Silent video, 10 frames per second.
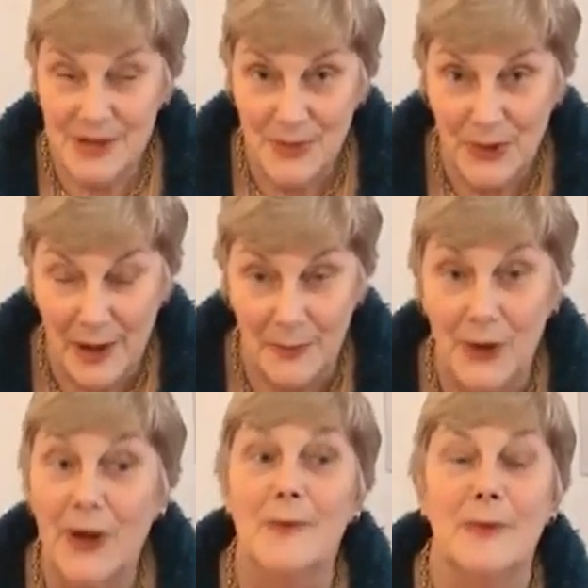name is
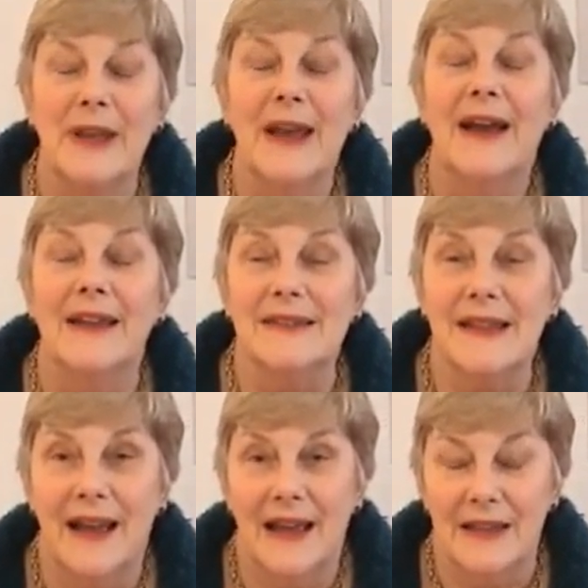Morag Montgomery,
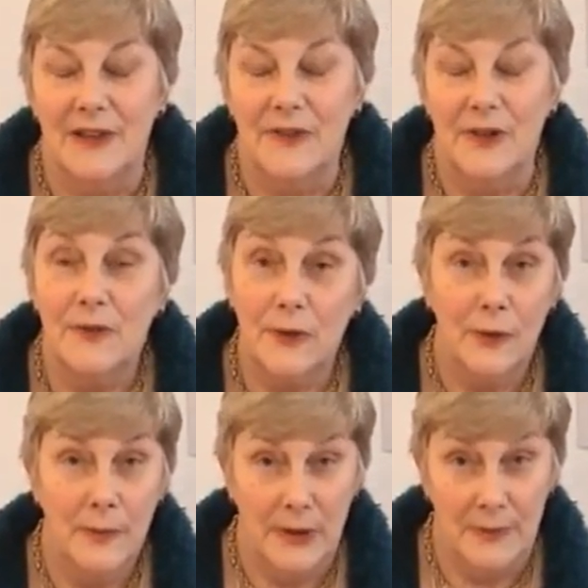and I live in
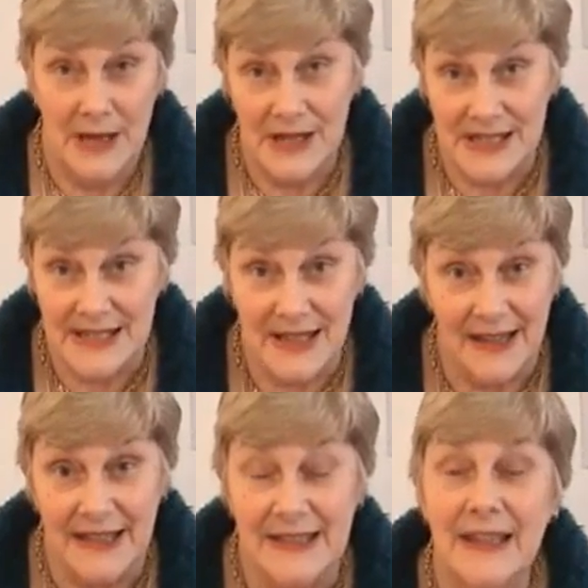Formby on
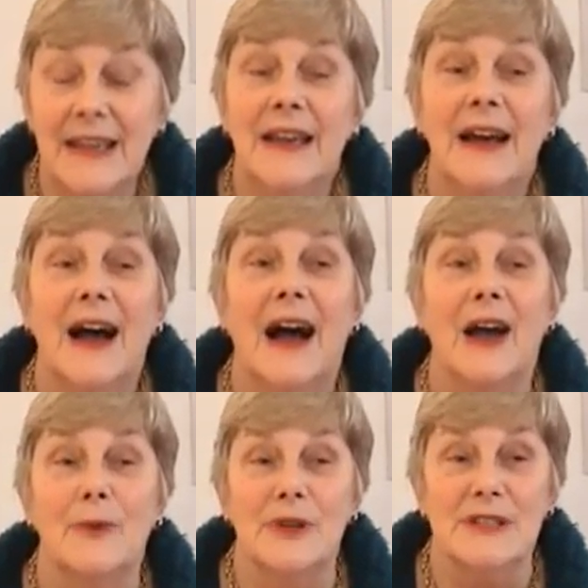Merseyside.
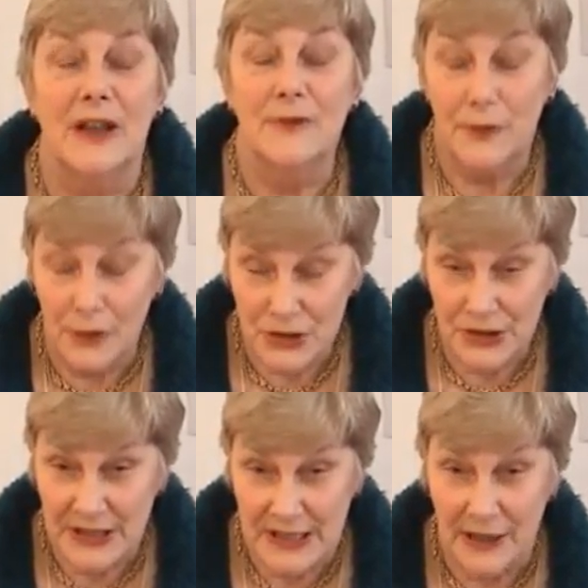I was
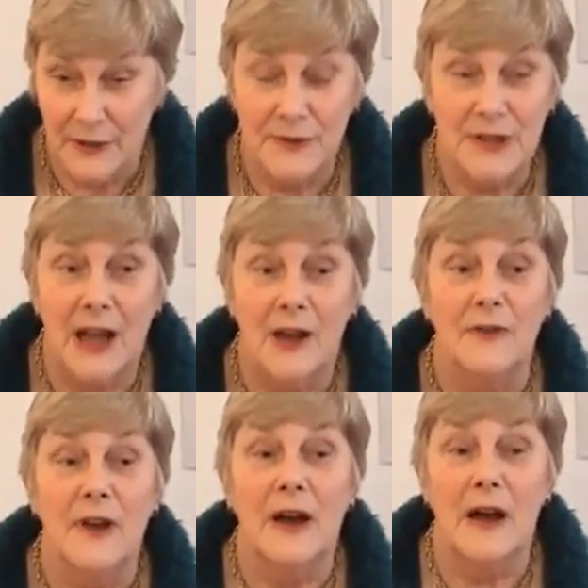unfortunate enough to
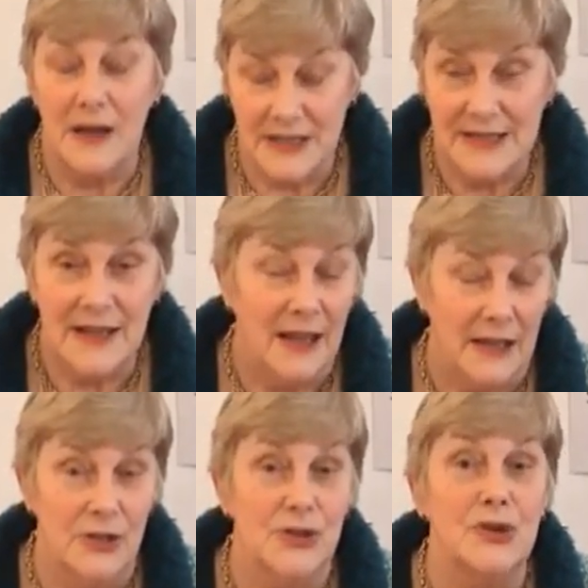have a heart
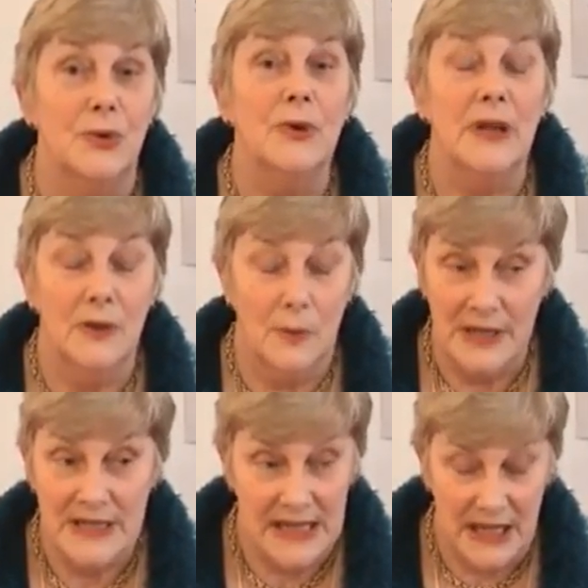attack and a stroke in the
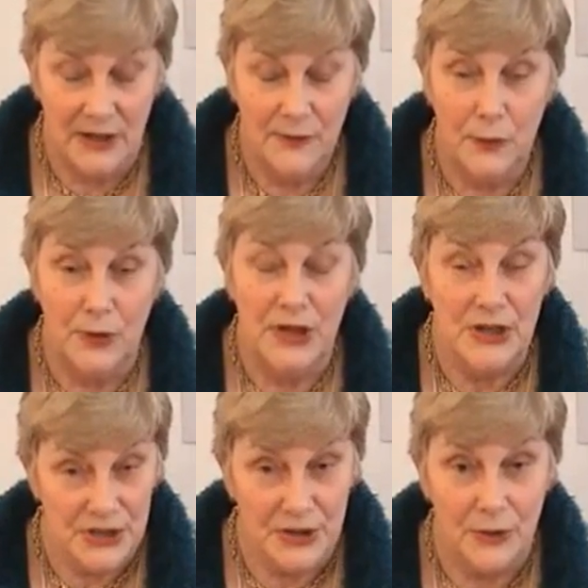one day four
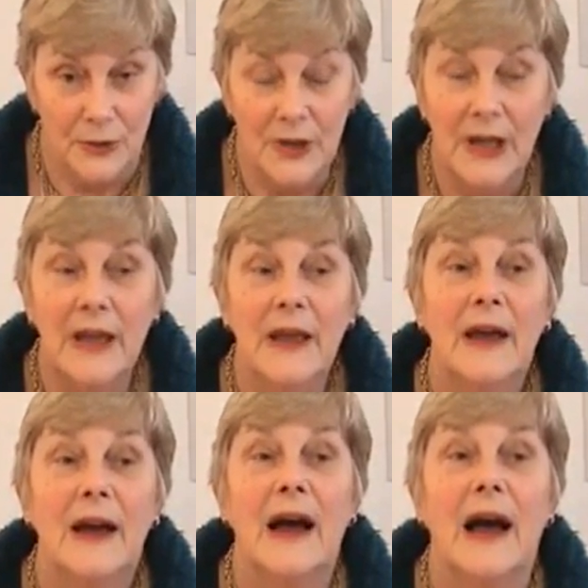years ago,
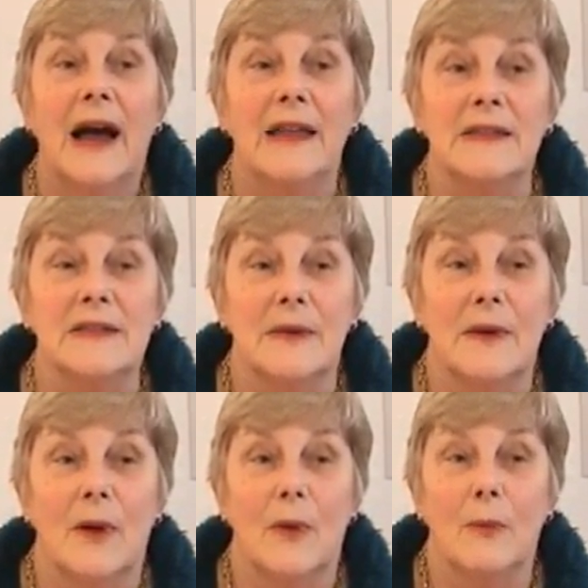and
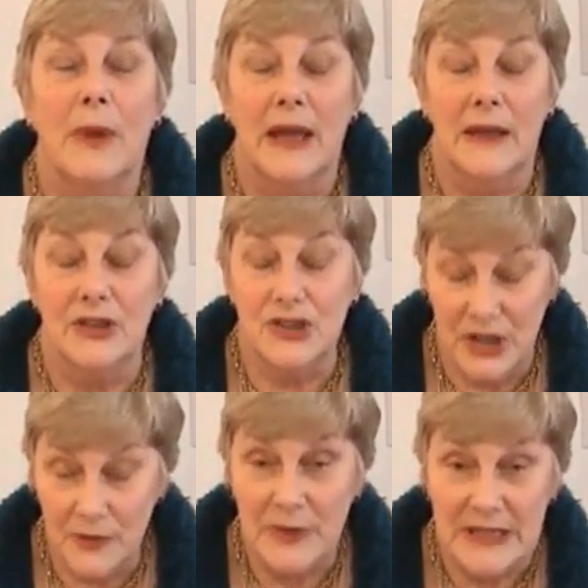my
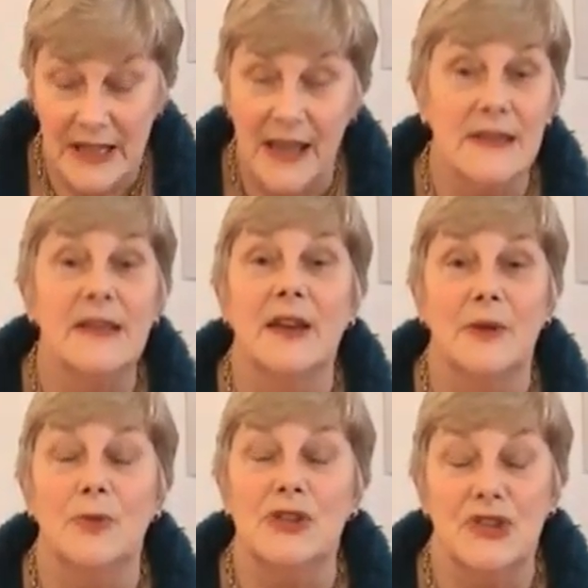achievement at that
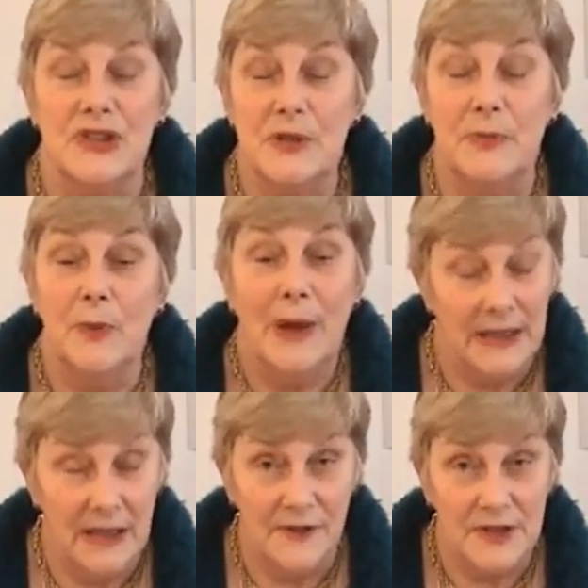time was just to be
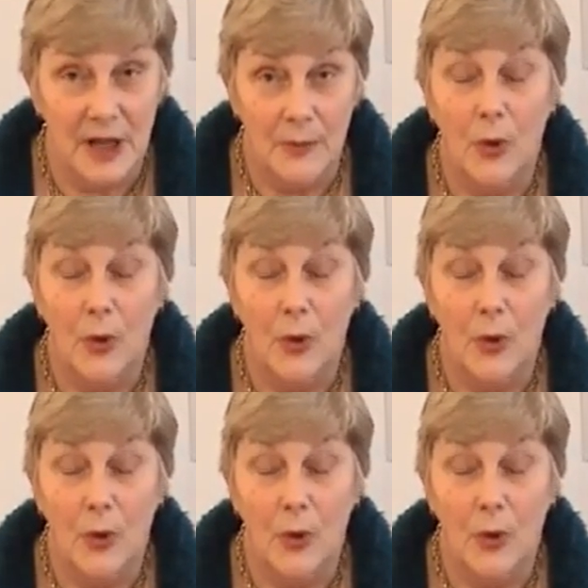well enough to